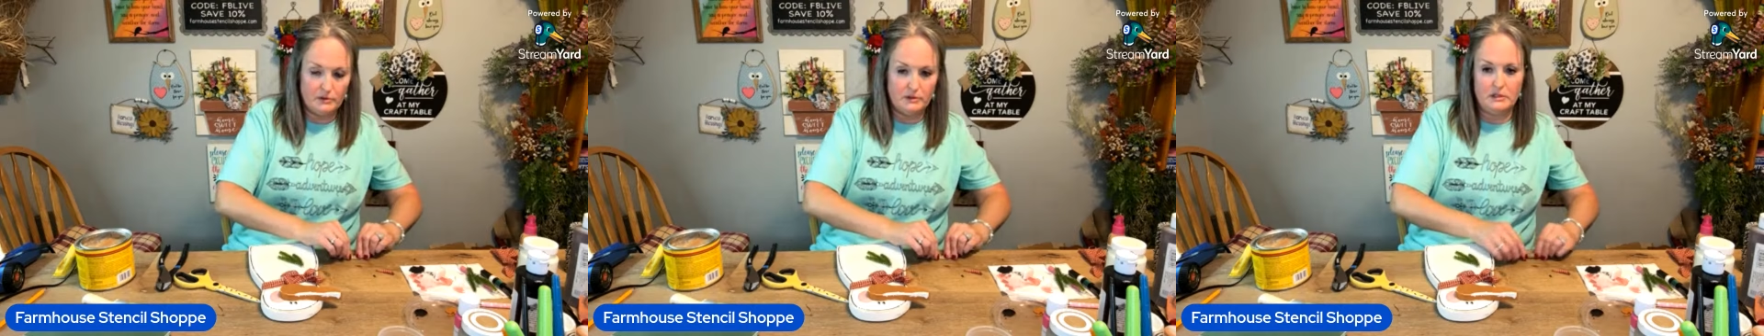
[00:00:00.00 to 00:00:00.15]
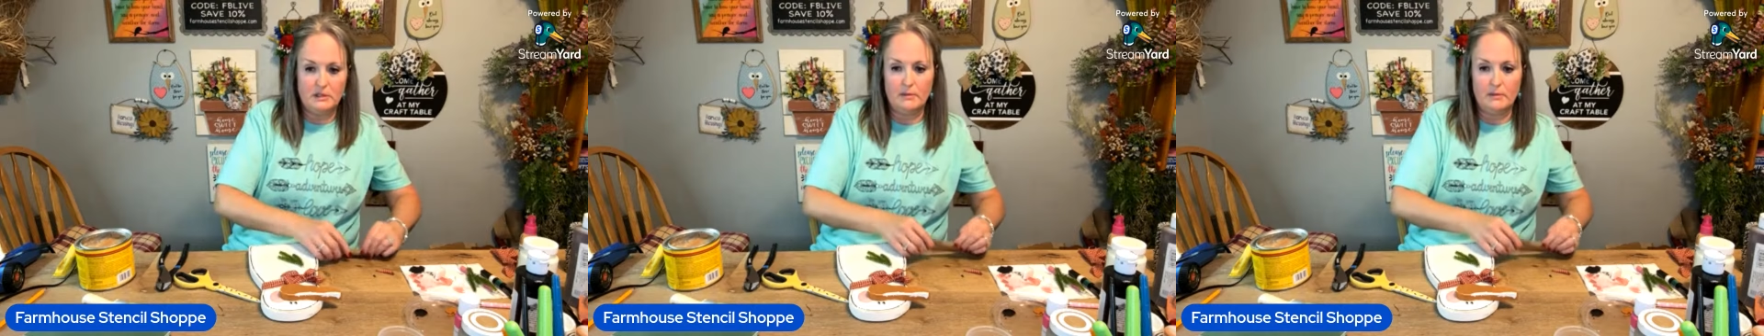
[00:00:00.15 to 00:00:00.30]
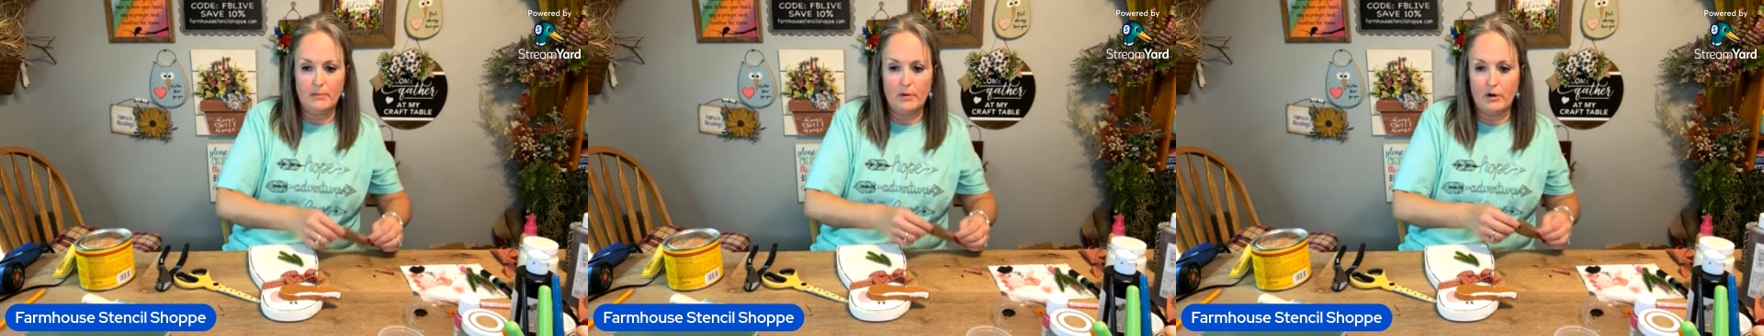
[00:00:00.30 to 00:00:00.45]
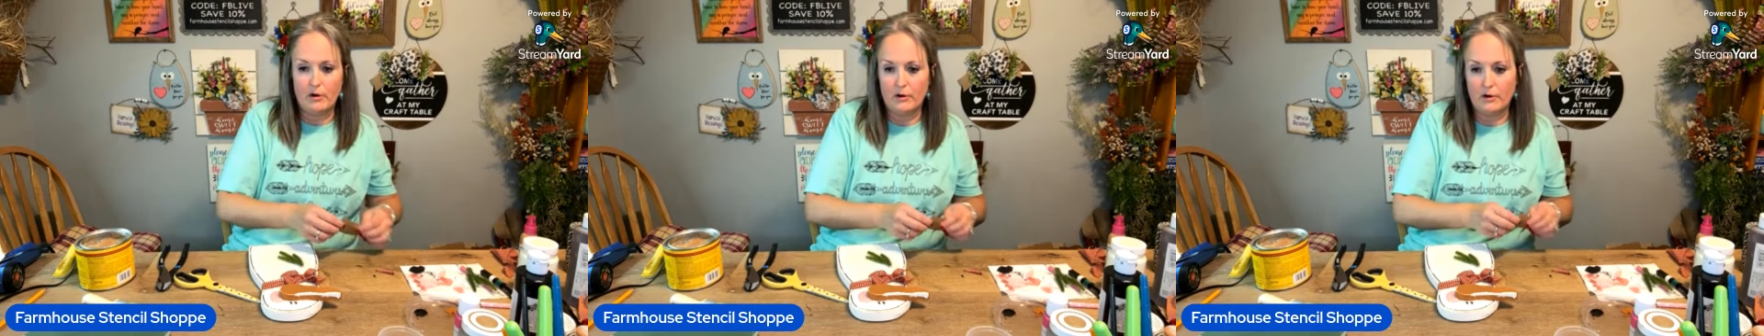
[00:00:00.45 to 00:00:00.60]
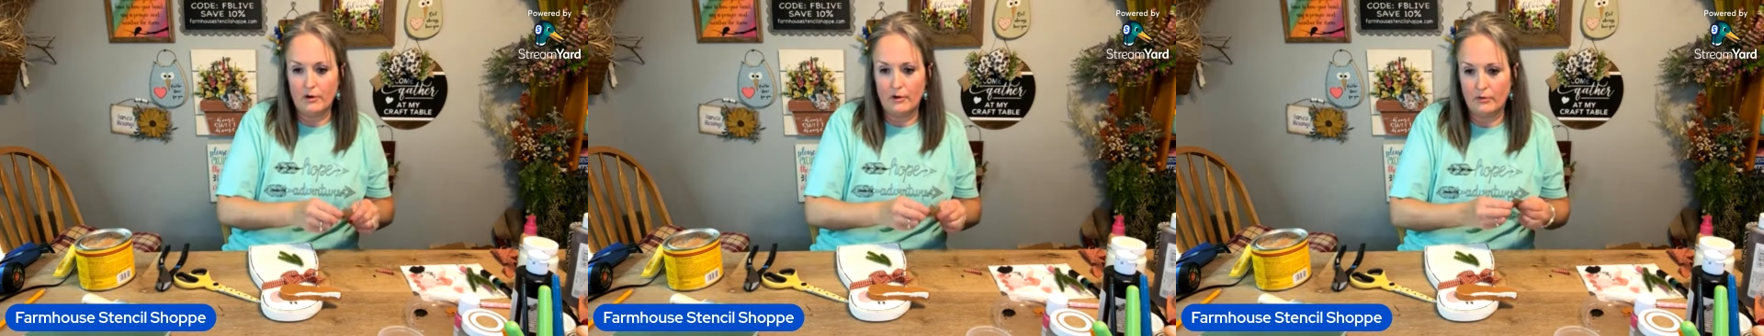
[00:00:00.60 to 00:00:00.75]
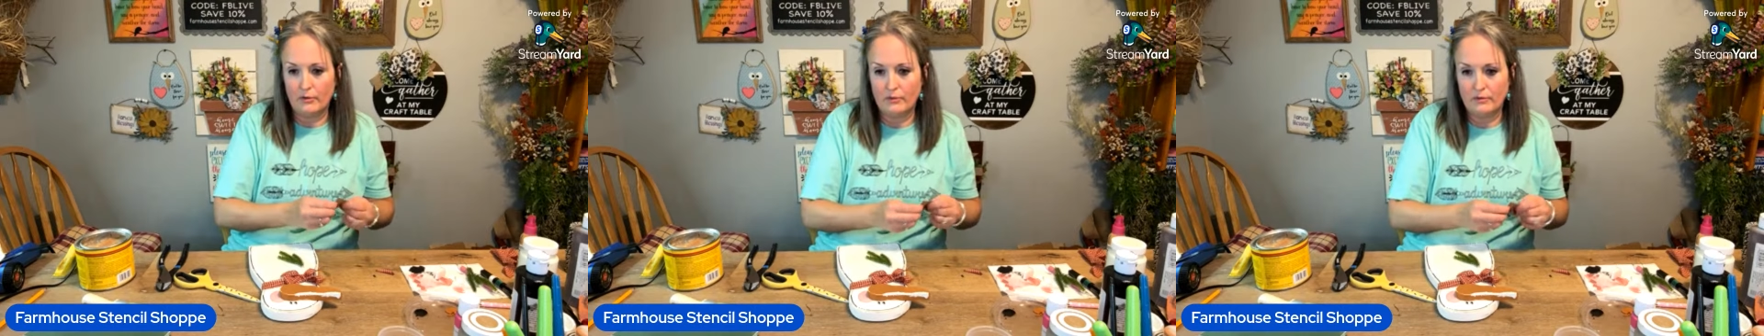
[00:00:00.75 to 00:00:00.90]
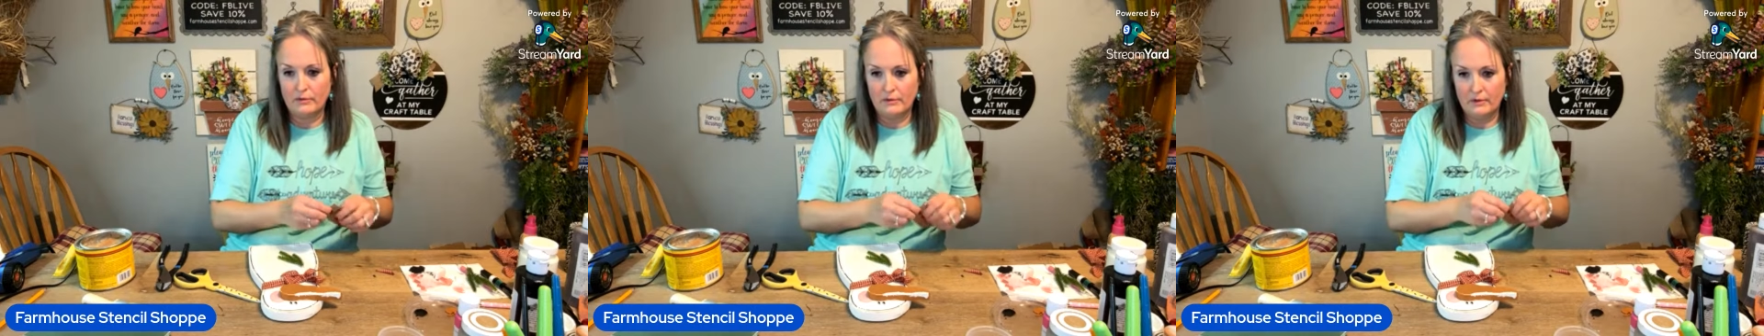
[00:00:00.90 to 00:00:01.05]
tomorrow.
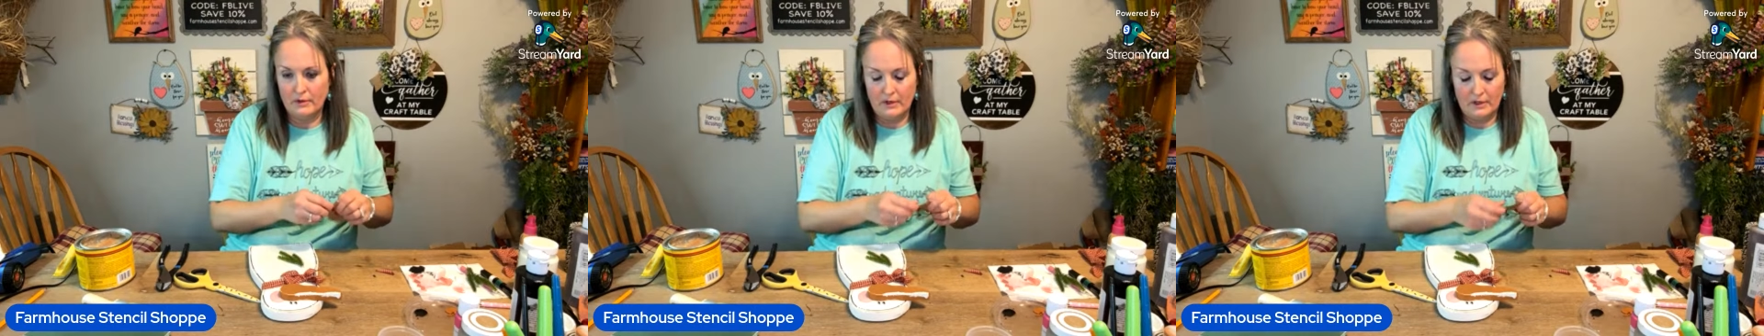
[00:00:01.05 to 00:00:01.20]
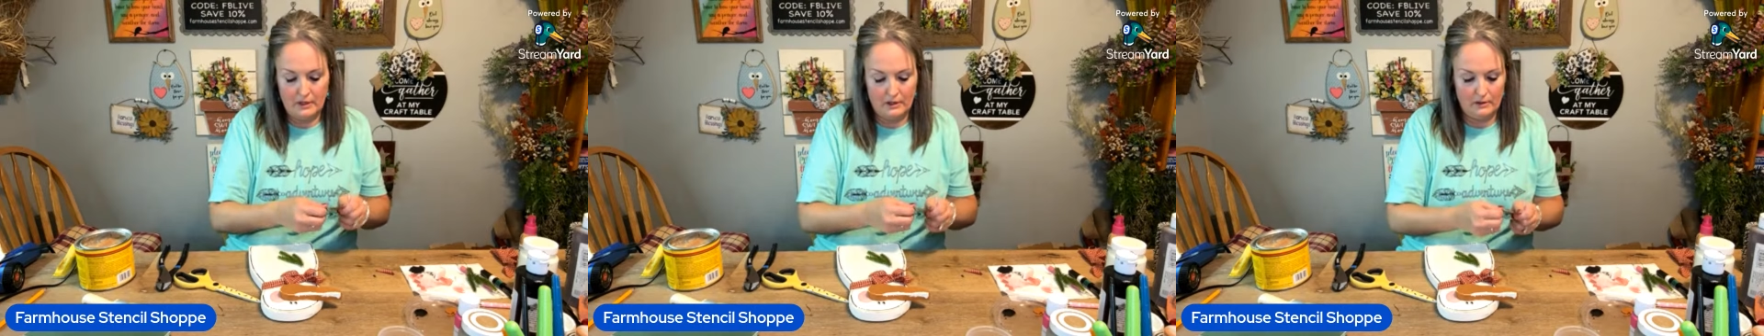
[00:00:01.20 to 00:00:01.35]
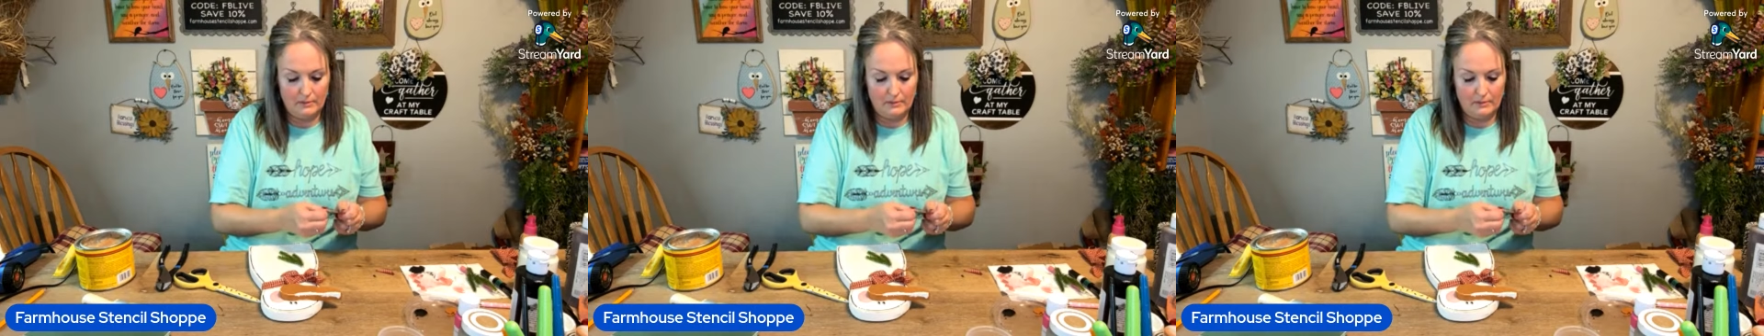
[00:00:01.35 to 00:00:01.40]
It'll